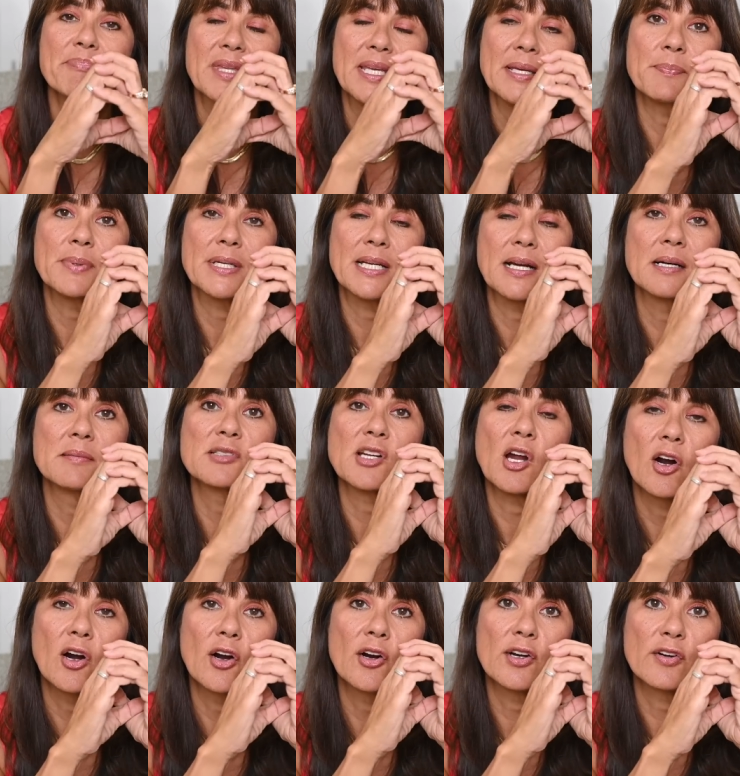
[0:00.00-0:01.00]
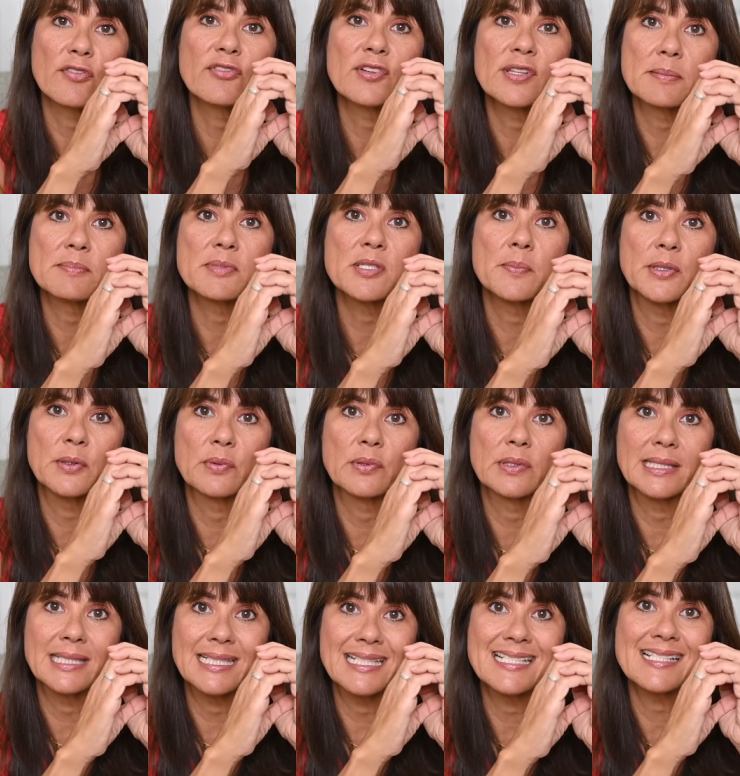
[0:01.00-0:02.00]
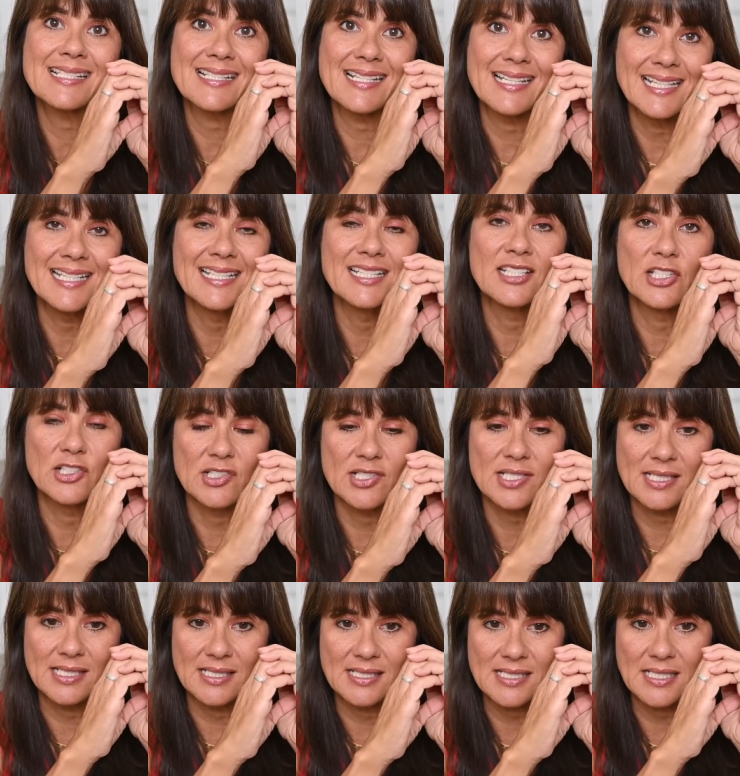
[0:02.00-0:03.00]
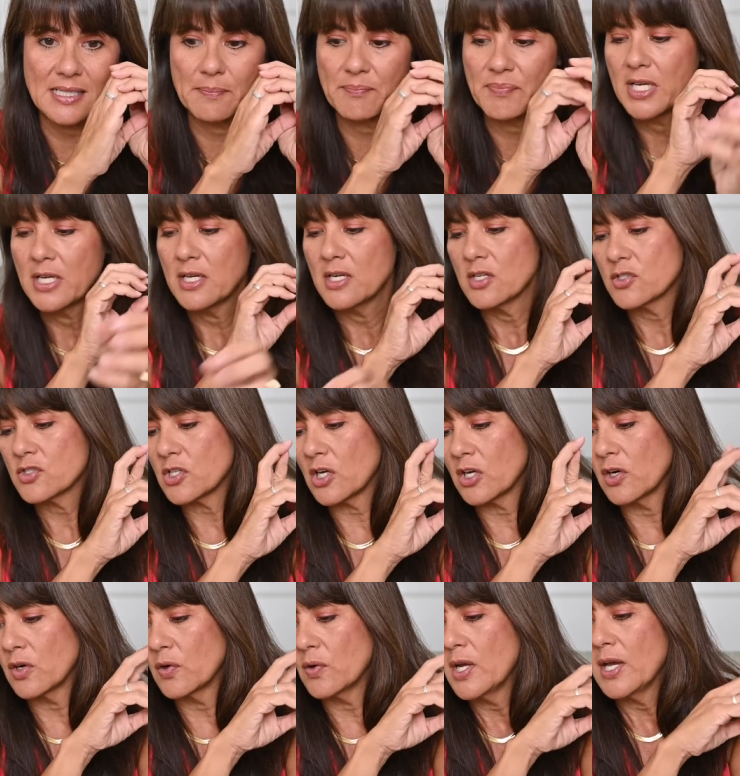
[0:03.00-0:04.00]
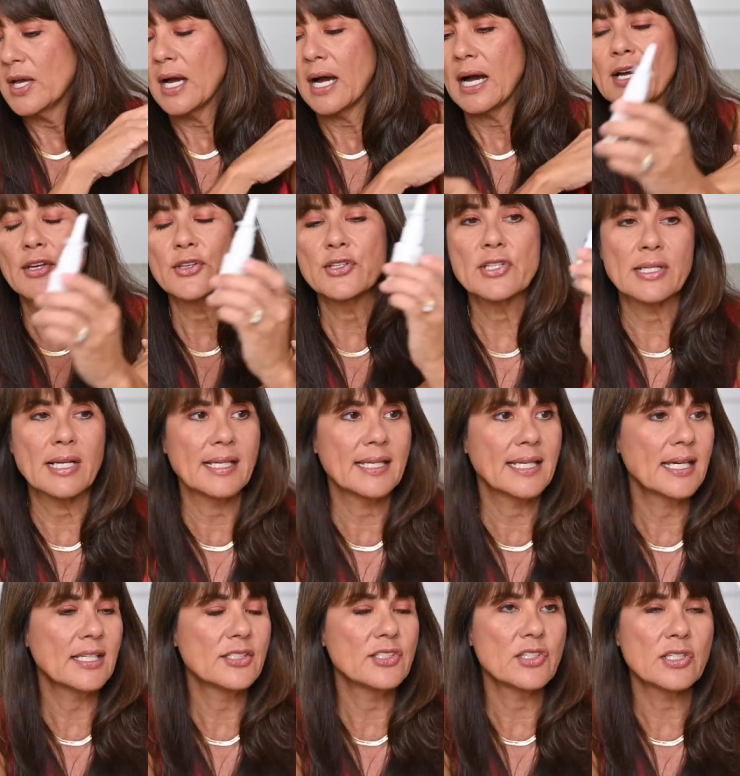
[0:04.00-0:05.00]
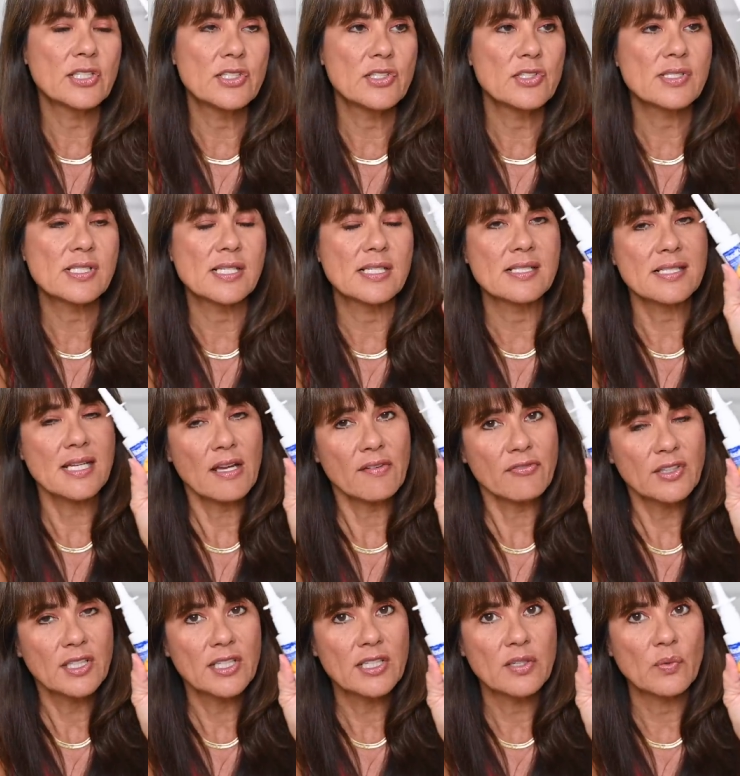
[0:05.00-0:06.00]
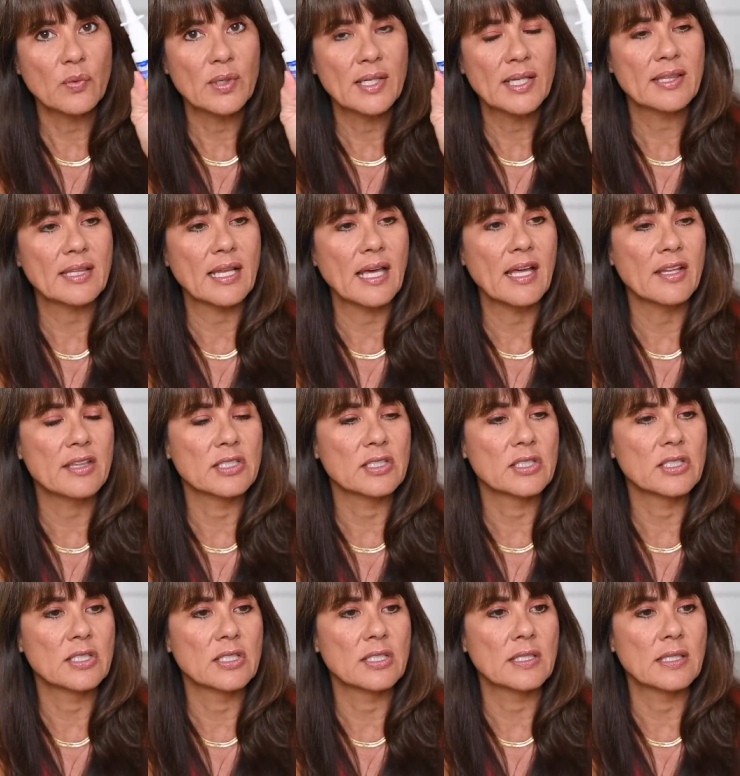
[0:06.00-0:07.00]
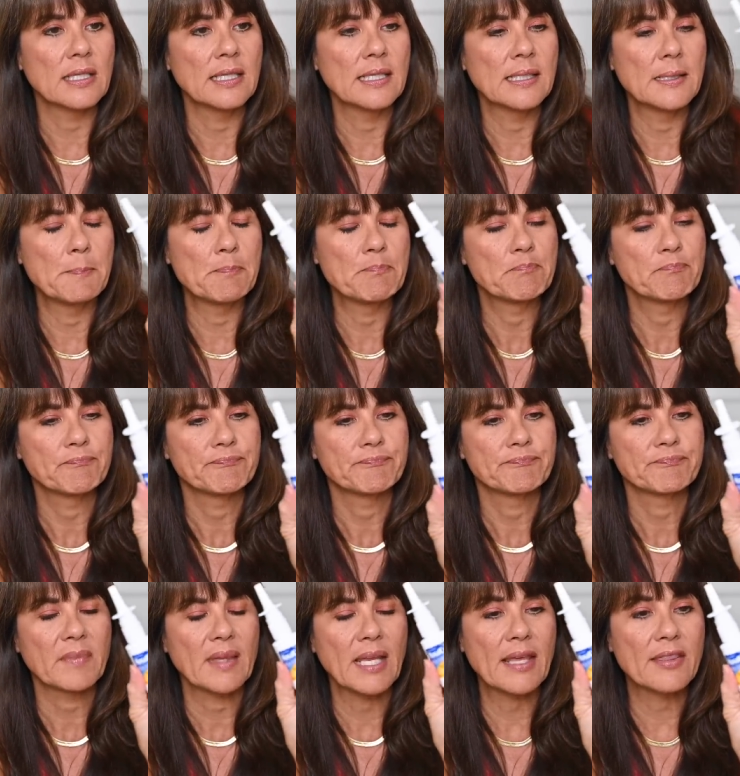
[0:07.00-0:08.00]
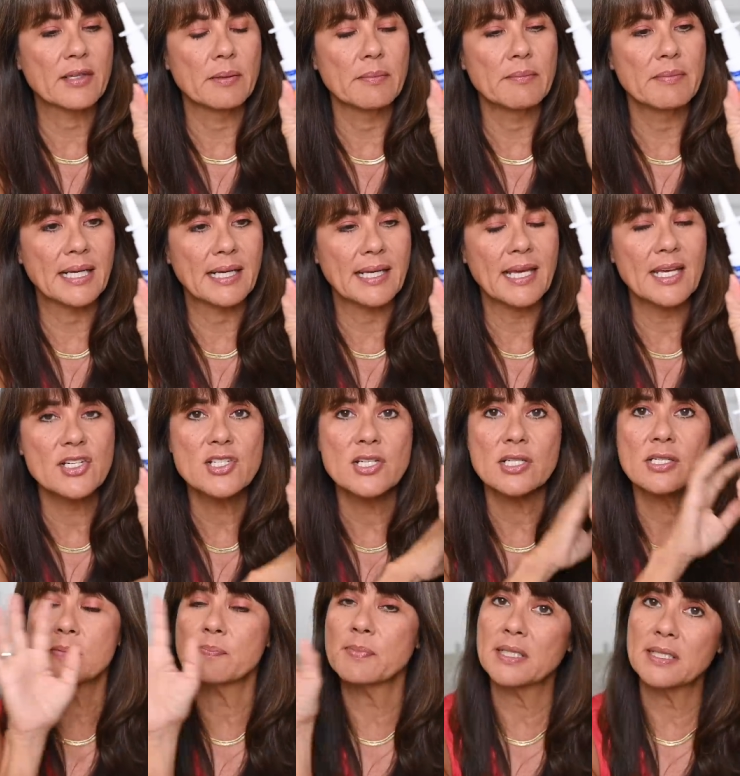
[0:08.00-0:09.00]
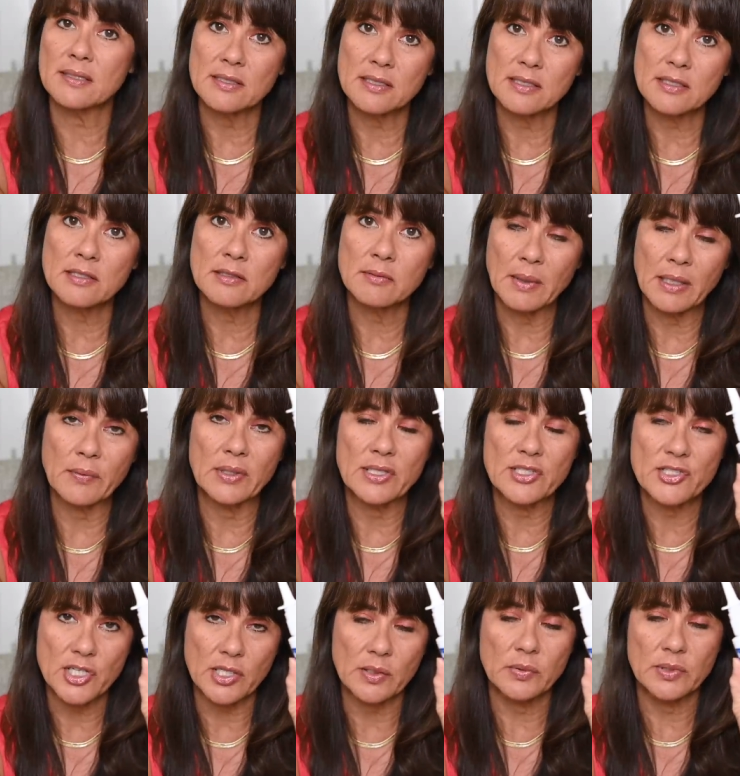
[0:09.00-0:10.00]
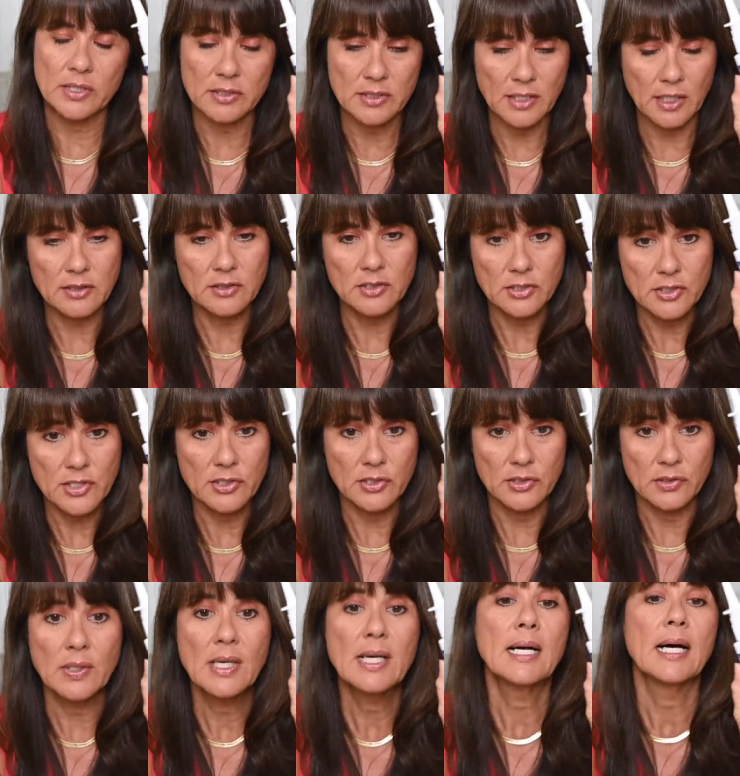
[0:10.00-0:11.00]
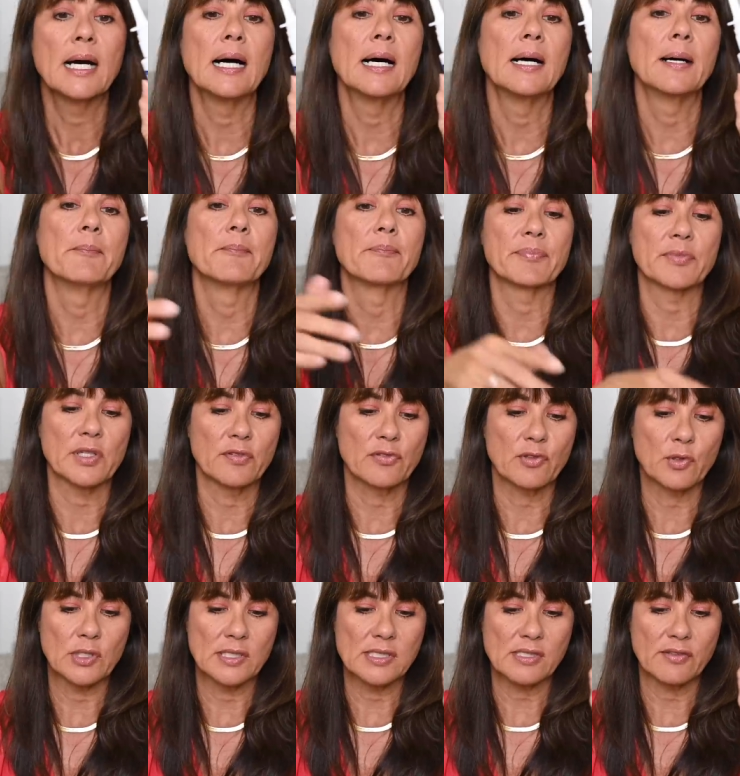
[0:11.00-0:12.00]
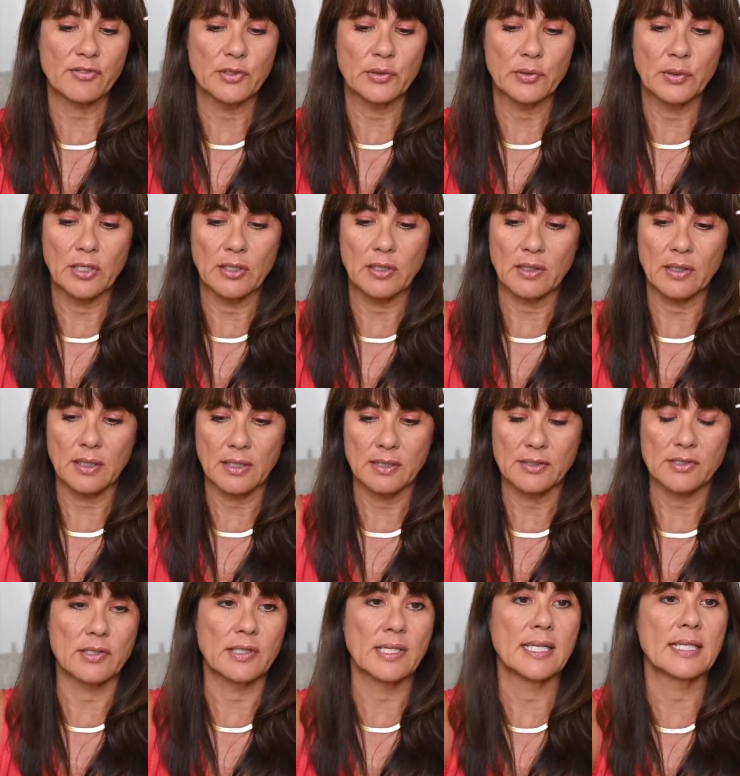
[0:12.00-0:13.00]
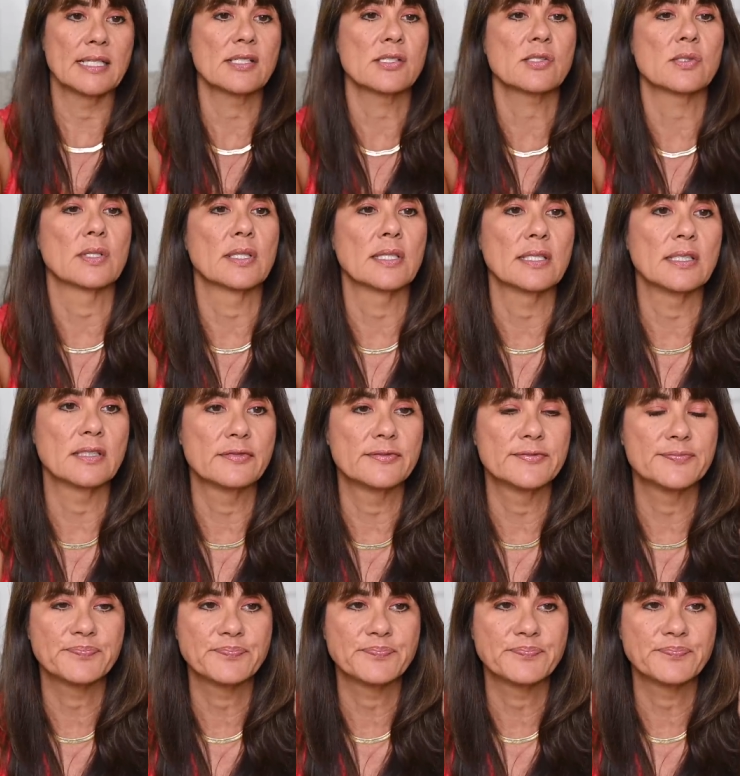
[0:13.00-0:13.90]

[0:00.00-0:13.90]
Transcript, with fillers: it becomes harder for them to be released in your system. So uh, you, again, you can use this safely with other, um, other medications, but you might want to check with your doctor too. Um, of course, if you are under any sort of